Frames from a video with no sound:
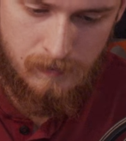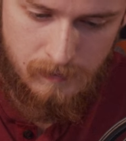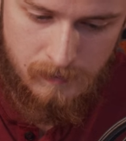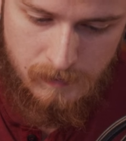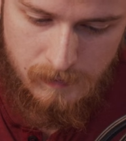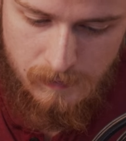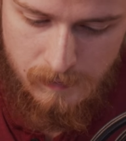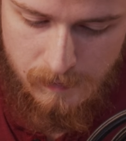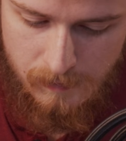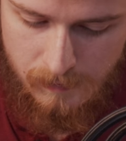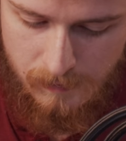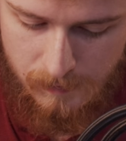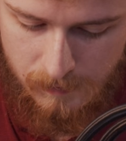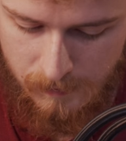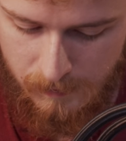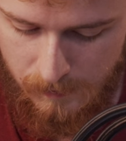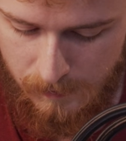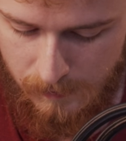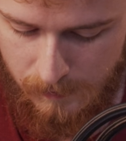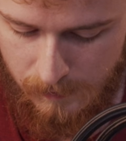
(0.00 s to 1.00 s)

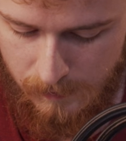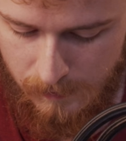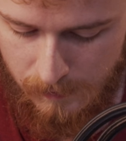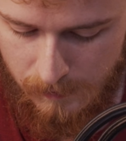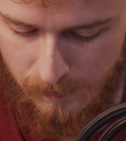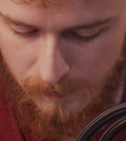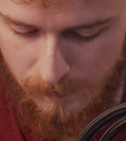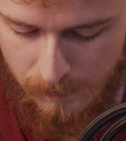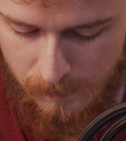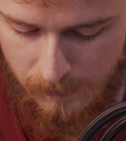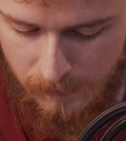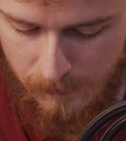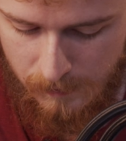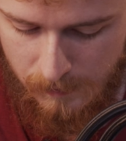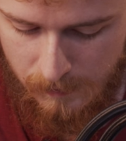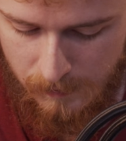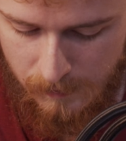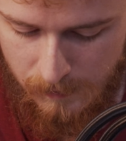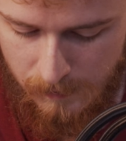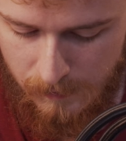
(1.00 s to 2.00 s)

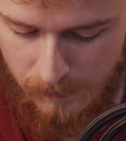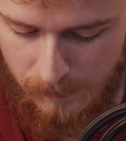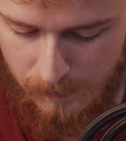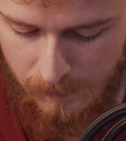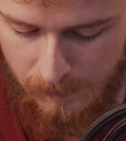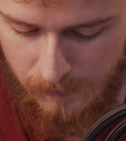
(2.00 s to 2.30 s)
No one is speaking in this clip.